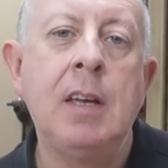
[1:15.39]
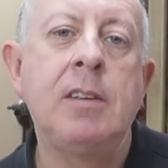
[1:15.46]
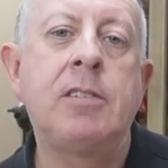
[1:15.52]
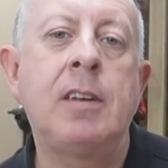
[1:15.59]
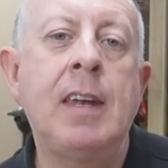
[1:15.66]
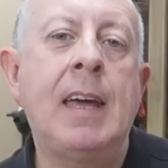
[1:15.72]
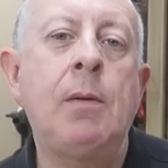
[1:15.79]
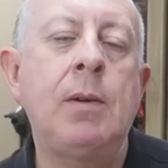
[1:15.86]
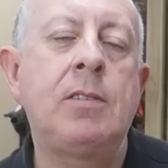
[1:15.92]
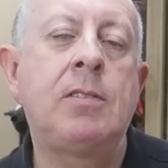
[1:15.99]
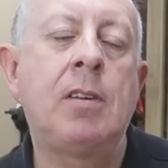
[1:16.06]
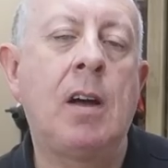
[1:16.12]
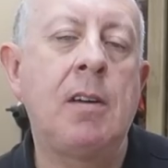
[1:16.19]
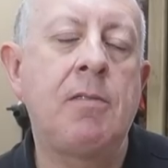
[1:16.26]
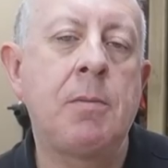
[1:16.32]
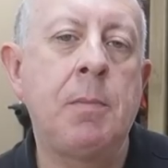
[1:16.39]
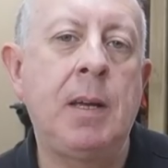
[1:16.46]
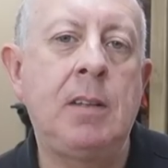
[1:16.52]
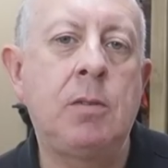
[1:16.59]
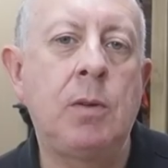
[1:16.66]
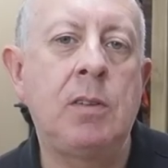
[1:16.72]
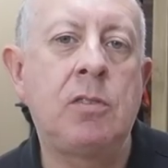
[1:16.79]
So now it's time for
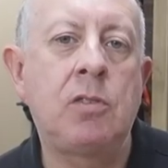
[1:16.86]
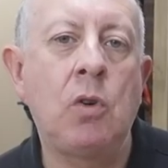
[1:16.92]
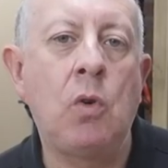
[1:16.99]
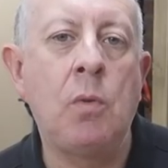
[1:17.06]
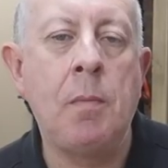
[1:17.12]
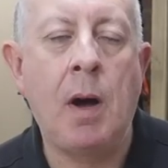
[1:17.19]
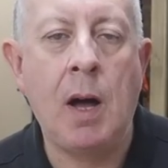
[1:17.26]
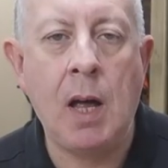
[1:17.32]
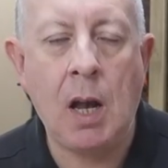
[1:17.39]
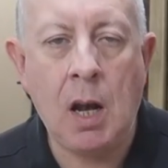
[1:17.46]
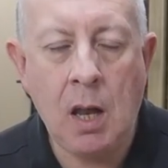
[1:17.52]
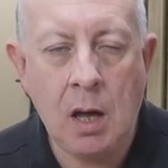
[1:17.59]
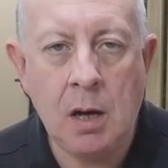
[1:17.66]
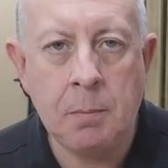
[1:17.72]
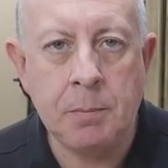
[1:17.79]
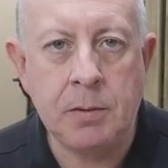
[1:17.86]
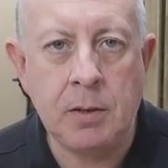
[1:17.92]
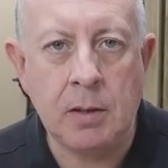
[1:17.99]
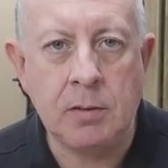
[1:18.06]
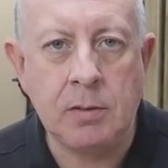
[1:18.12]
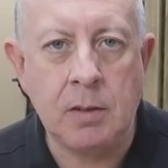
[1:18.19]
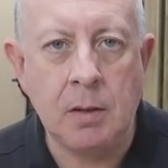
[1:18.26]
me to install my alarm
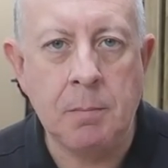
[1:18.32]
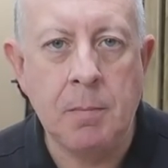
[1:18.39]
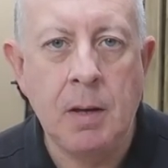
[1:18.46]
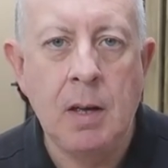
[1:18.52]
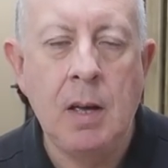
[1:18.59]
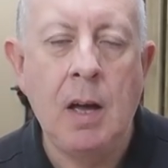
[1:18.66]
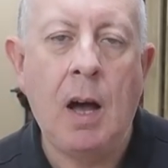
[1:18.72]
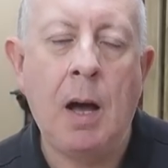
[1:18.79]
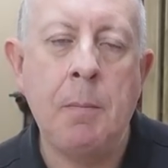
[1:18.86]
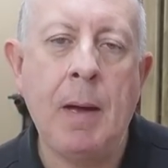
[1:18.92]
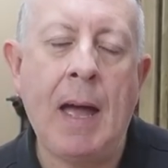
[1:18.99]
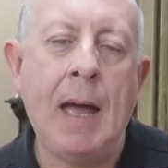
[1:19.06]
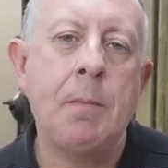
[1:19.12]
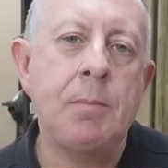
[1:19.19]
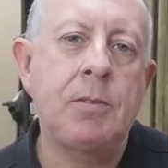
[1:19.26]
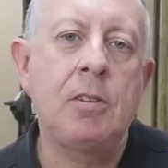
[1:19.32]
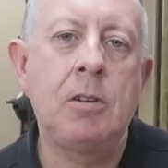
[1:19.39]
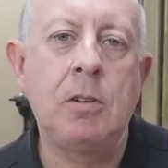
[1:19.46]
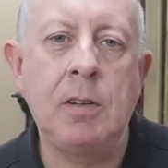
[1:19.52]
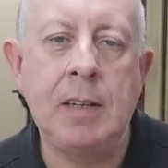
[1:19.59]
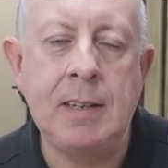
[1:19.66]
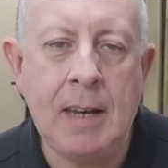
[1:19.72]
system. I'm
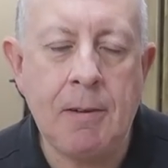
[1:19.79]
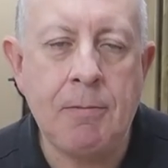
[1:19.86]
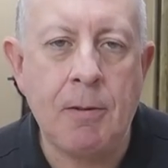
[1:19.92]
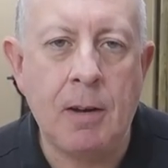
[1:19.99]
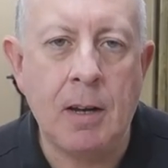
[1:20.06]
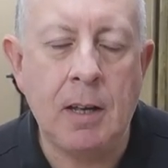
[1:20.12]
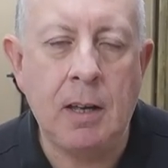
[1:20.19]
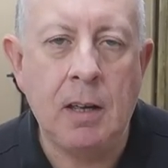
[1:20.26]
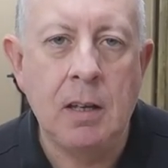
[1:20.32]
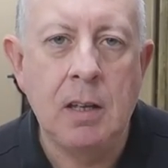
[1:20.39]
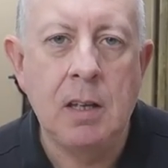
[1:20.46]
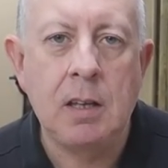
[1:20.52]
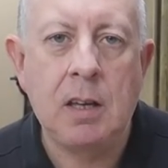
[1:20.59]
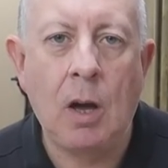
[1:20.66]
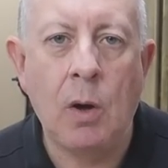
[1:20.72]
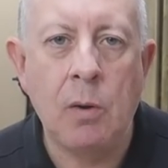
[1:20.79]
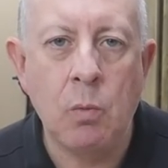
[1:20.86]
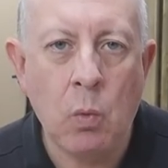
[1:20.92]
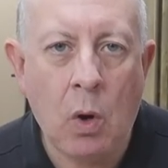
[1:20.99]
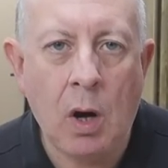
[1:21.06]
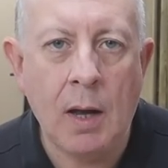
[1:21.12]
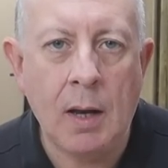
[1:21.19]
absolutely definitely
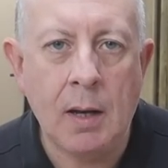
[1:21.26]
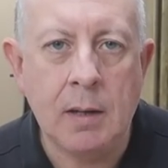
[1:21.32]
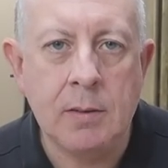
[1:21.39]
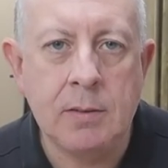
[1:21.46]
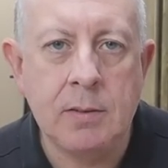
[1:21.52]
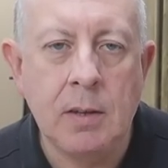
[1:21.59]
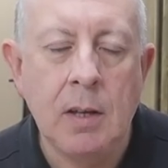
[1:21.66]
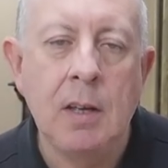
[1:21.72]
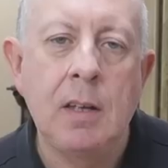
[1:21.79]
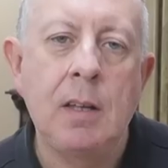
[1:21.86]
going wireless.